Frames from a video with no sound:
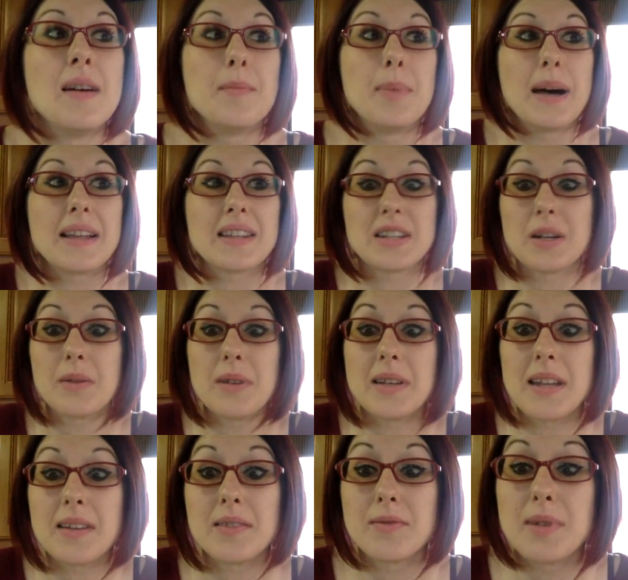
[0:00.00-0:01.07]
But you know, with,
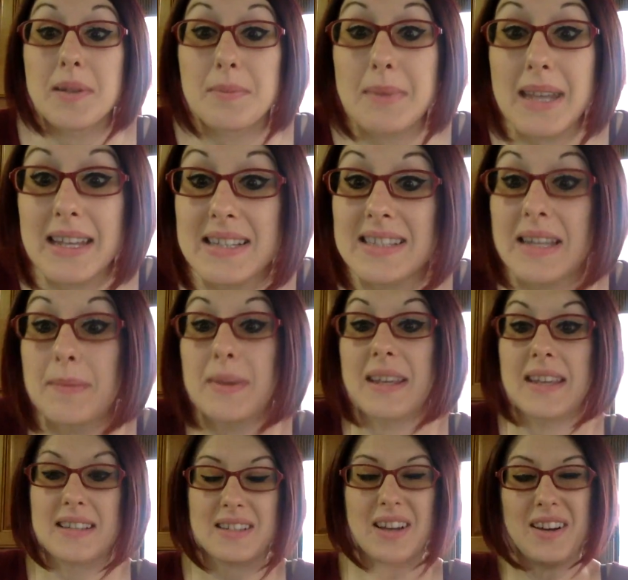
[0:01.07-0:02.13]
eh, with me,
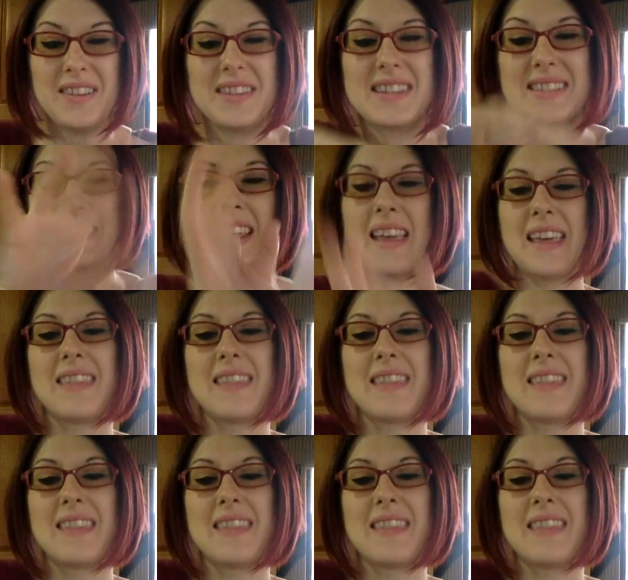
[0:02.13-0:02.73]
stimming is all these